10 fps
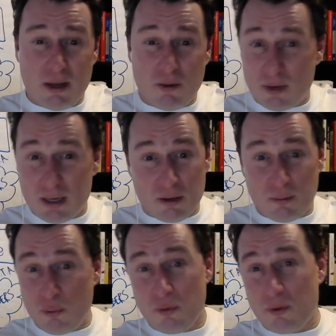one in the
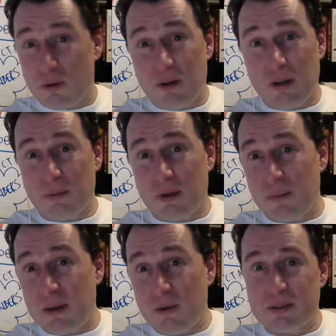pool. I'm gonna
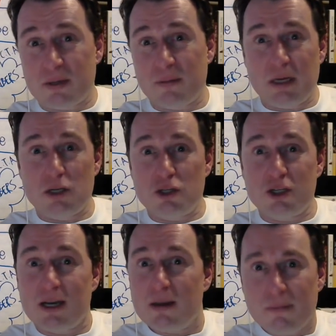make some in the
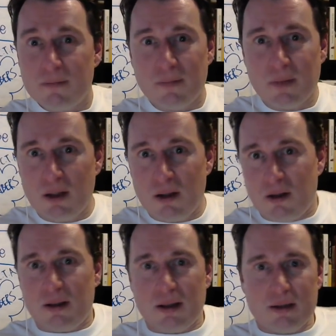gym.
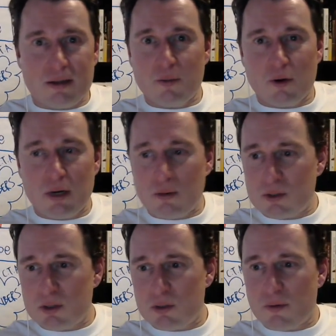Like this morning, it was
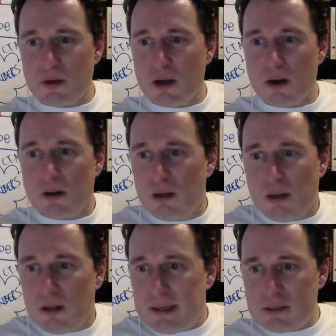super dark.
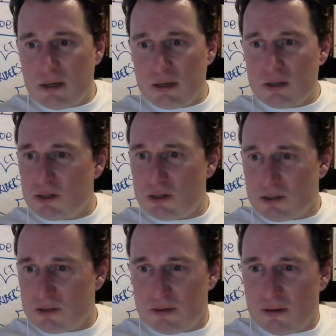As long as you
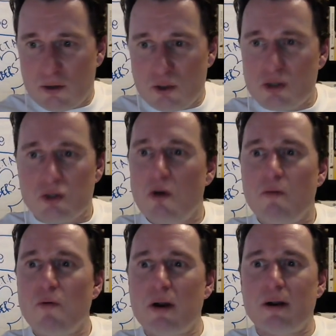just go
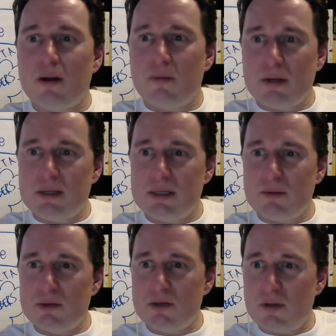for it. I want to see
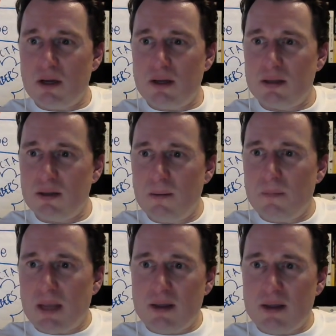what you've done.
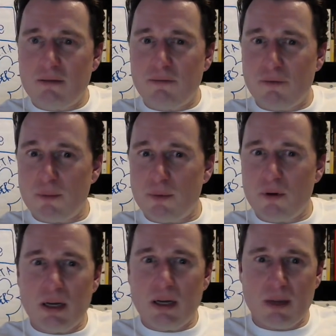I think full
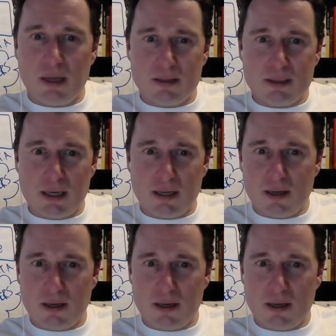blown, he means like